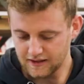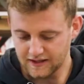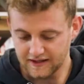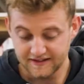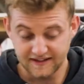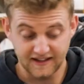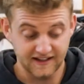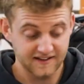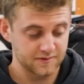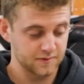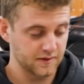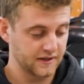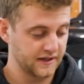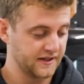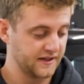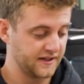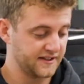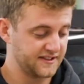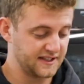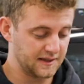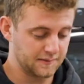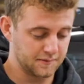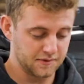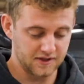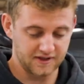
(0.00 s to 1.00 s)
Next we're going to
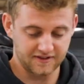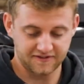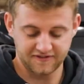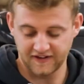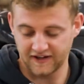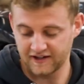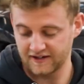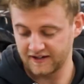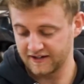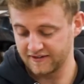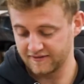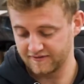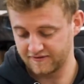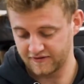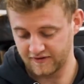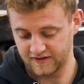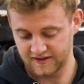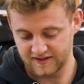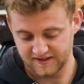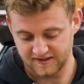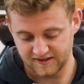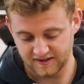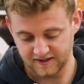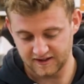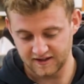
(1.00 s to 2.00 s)
assemble our fairing. For
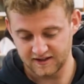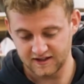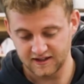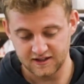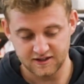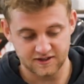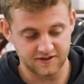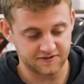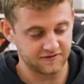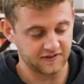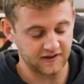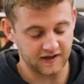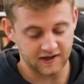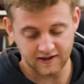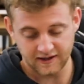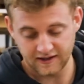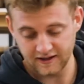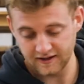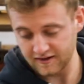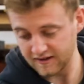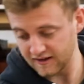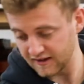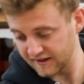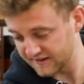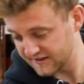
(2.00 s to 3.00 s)
this you're going to need your
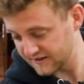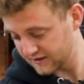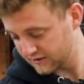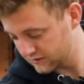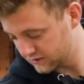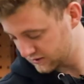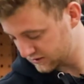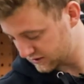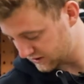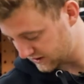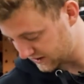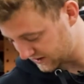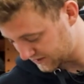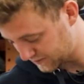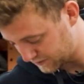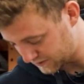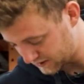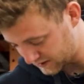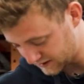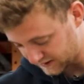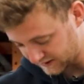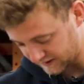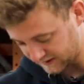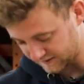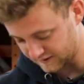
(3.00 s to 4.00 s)
fairing, a single
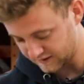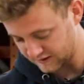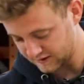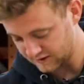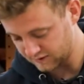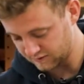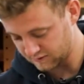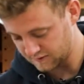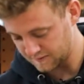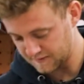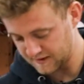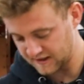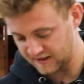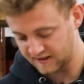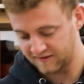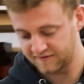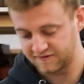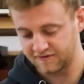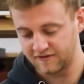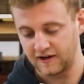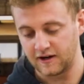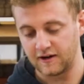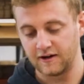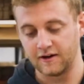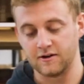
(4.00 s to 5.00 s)
crossbar, and then your remaining
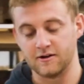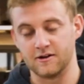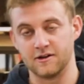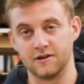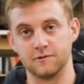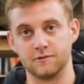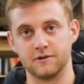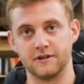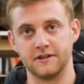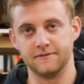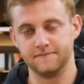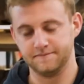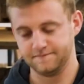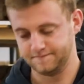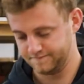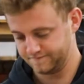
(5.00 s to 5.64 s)
fairing hardware.